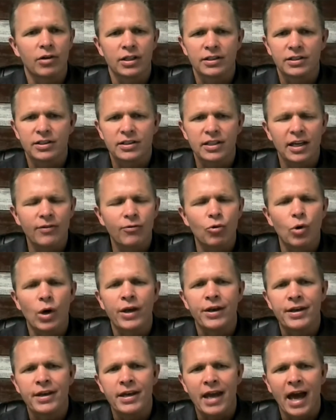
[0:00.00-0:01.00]
Instead of
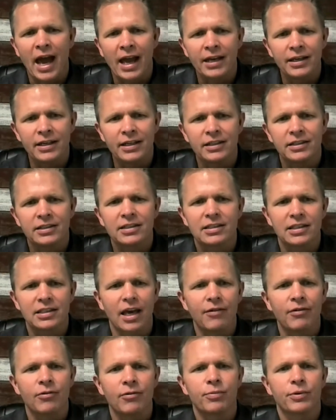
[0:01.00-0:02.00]
what
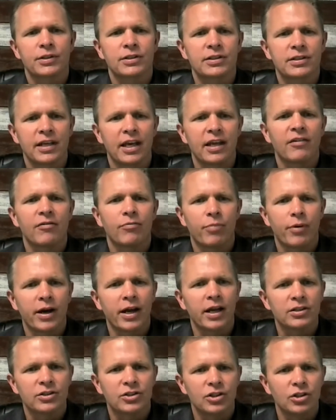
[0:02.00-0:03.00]
97% of
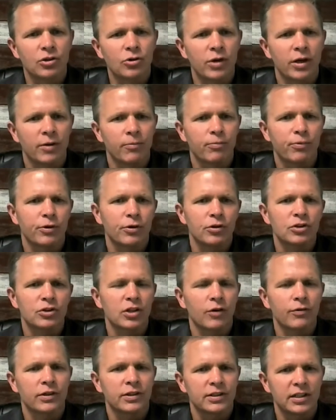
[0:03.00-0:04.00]
brands do and produce
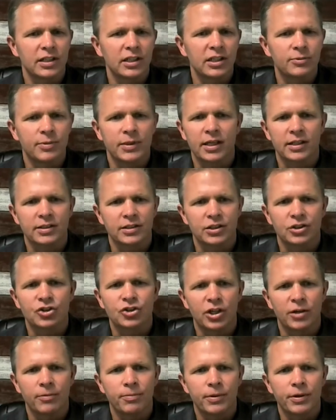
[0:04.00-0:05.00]
overseas because it's
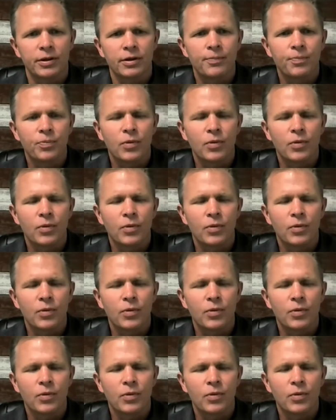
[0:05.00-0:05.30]
cheaper,